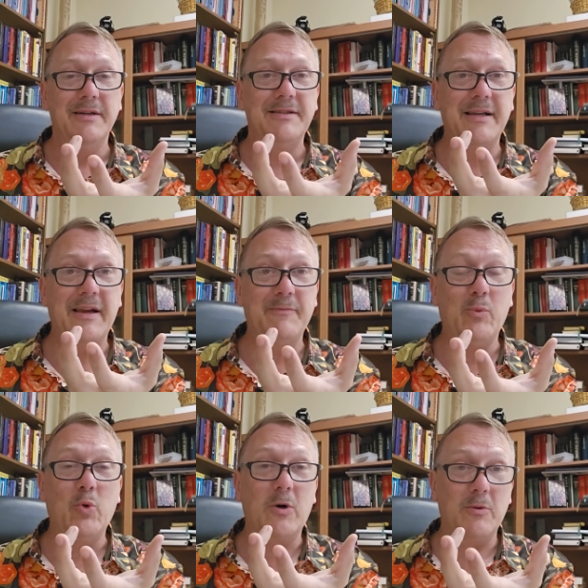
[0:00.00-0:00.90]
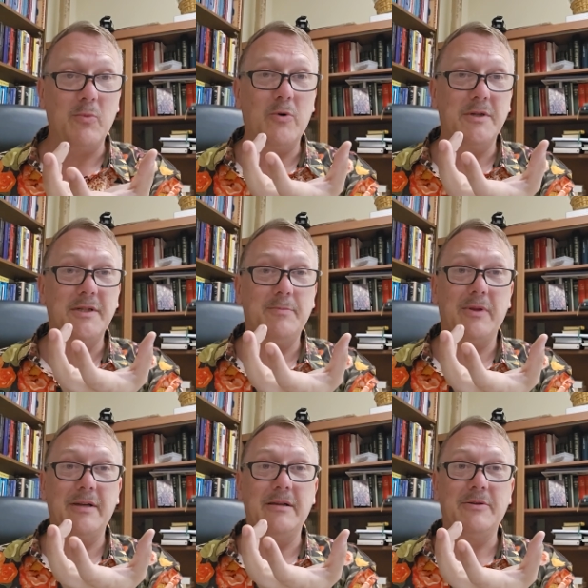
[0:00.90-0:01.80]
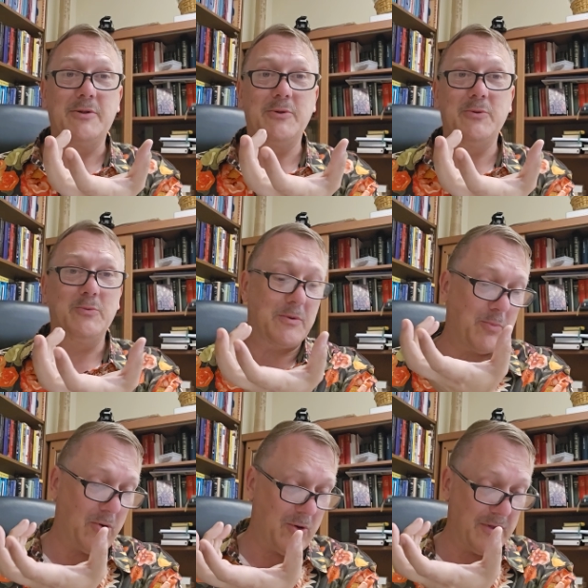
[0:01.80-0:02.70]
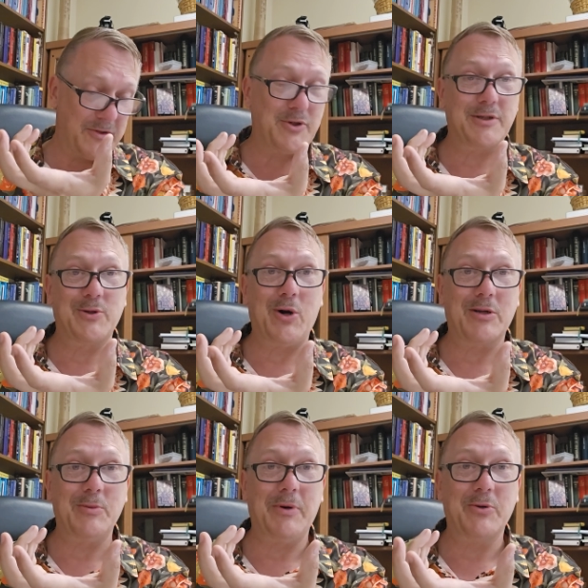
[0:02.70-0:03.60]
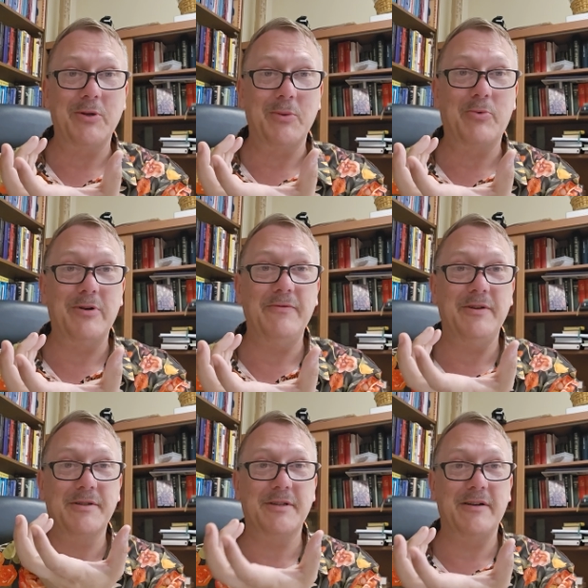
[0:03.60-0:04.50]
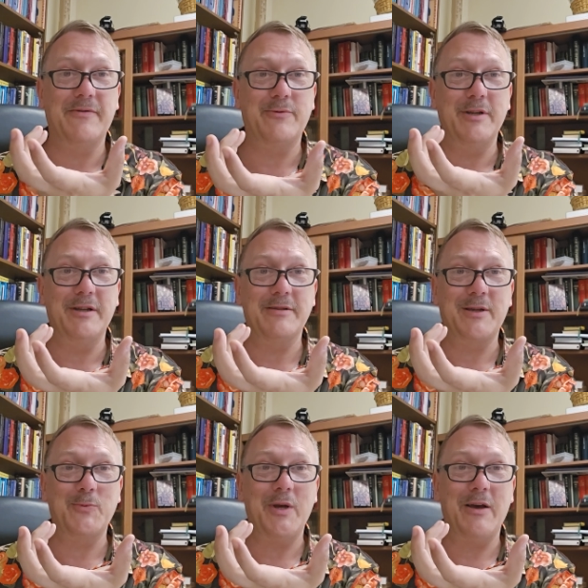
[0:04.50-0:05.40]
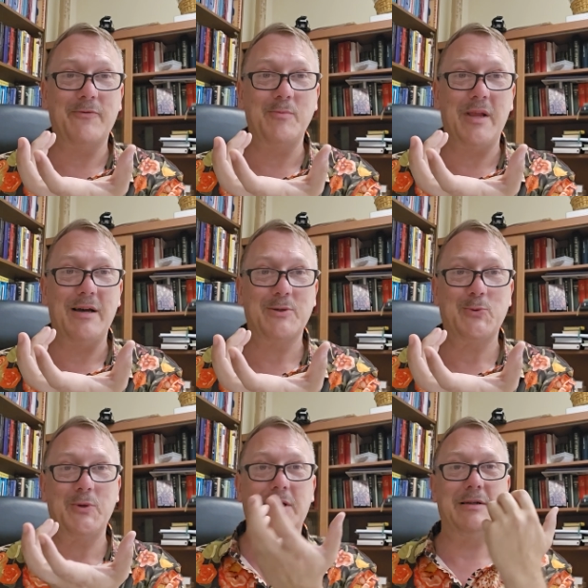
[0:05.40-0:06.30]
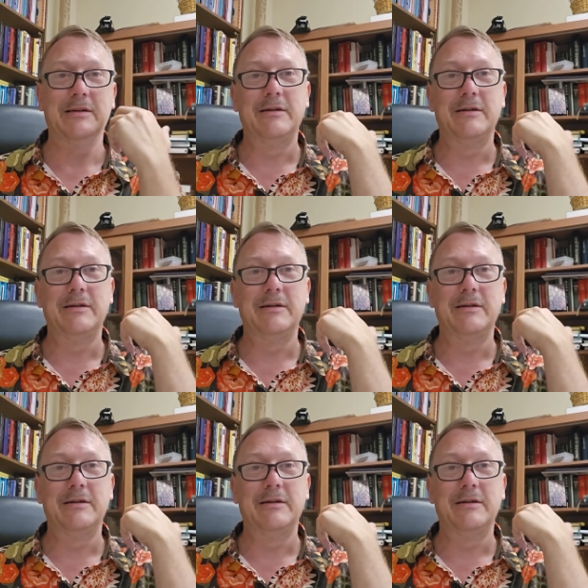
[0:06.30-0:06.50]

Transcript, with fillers: digging more and more deeply into what paul has just talked about in the previous set of readings that we had from last week